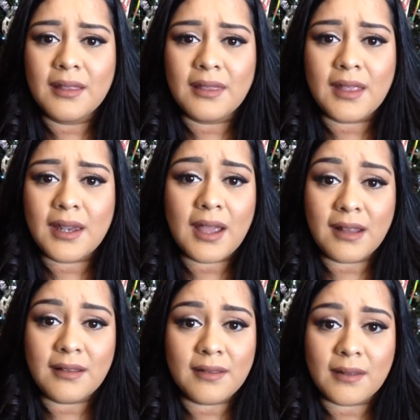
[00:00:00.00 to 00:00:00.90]
then I
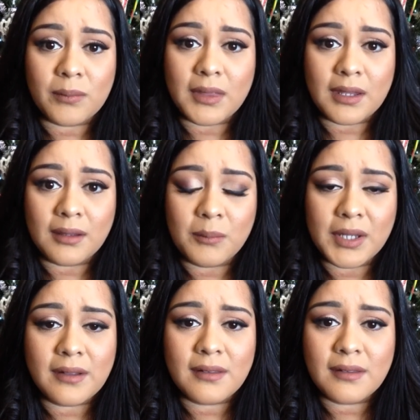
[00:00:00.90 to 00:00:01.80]
did something,
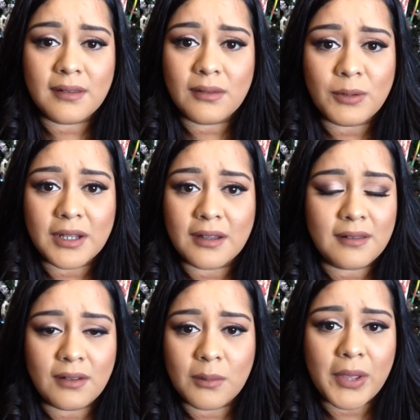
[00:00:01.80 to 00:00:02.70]
because this is what
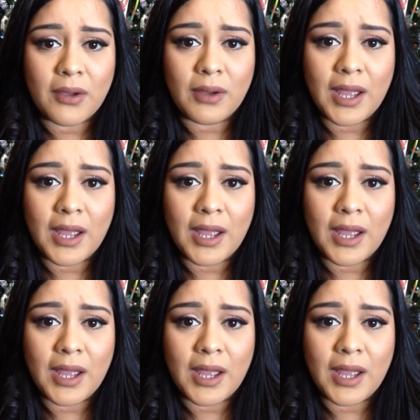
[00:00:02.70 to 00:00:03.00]
it's all about.